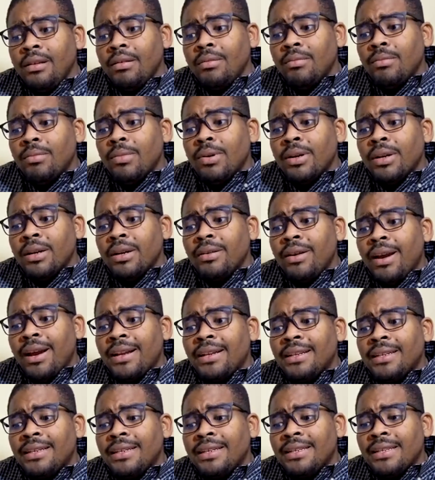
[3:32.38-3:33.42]
But the
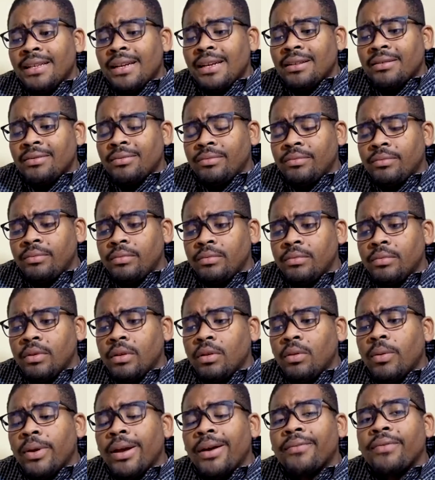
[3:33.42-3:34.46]
reality is that
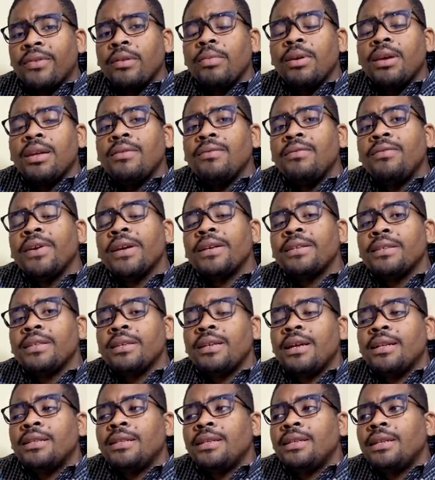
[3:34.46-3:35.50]
we have to be invested.
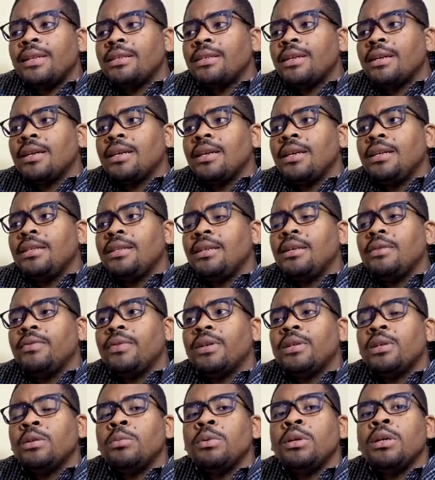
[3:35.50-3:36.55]
I think that's a key thing for
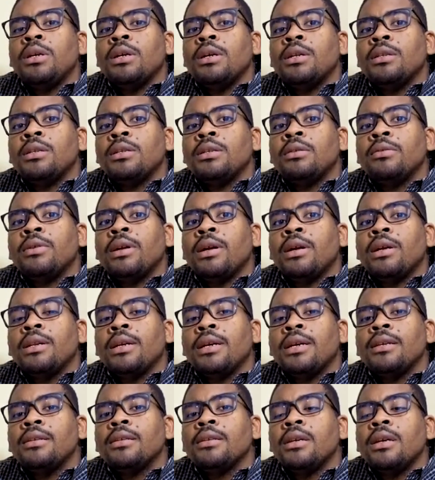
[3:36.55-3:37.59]
Jamaicans to
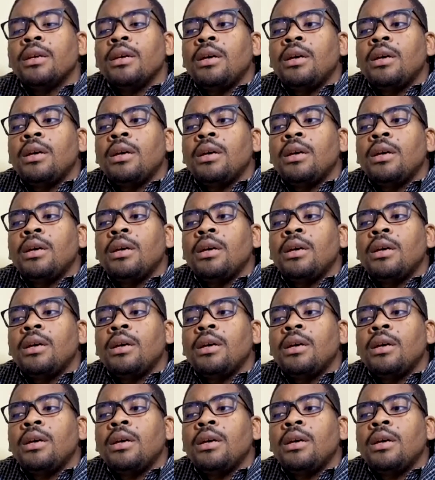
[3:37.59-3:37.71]
recognize.